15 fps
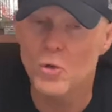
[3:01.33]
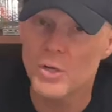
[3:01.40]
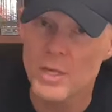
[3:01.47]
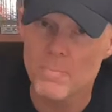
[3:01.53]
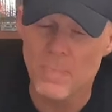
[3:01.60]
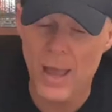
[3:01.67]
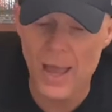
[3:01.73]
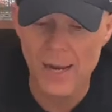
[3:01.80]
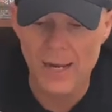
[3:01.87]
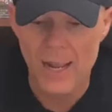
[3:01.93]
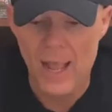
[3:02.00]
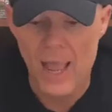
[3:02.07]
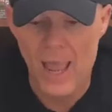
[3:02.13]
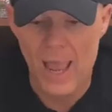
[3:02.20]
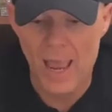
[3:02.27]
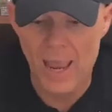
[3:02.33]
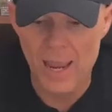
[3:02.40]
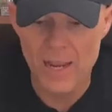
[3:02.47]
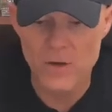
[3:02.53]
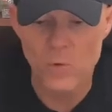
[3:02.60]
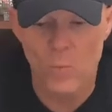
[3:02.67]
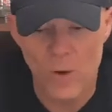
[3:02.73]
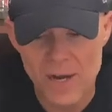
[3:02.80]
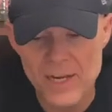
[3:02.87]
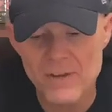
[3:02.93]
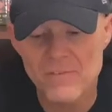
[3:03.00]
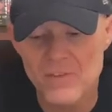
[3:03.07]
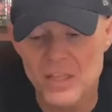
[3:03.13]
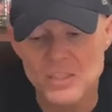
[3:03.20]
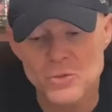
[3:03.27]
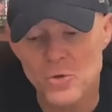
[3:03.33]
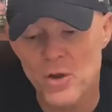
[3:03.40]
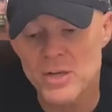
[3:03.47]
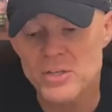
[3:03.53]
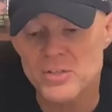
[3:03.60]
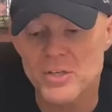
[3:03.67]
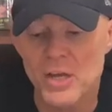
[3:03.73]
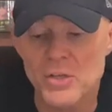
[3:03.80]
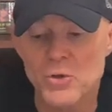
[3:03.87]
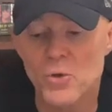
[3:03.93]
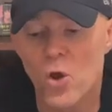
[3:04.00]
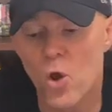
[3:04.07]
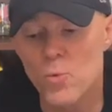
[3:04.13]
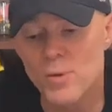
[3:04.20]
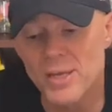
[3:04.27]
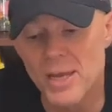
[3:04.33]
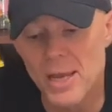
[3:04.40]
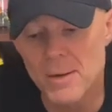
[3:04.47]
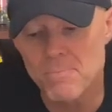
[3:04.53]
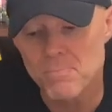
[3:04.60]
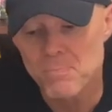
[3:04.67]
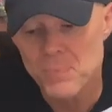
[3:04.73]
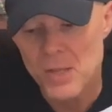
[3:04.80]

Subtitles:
looking back and waiting for that train to take you home again,